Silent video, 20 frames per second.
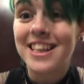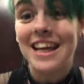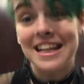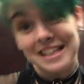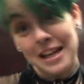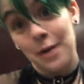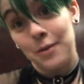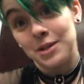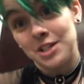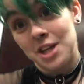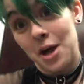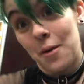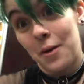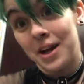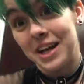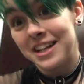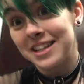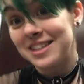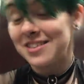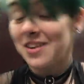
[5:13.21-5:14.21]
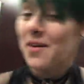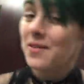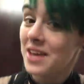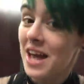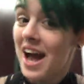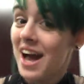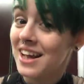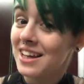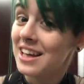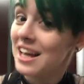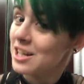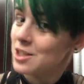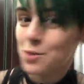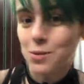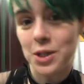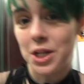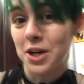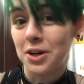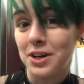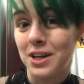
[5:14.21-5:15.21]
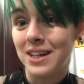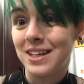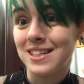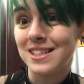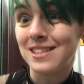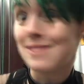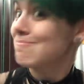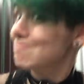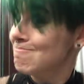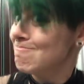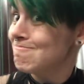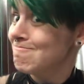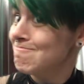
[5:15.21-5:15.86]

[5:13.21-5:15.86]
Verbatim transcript: That's how it's going. So yeah, in case you were curious.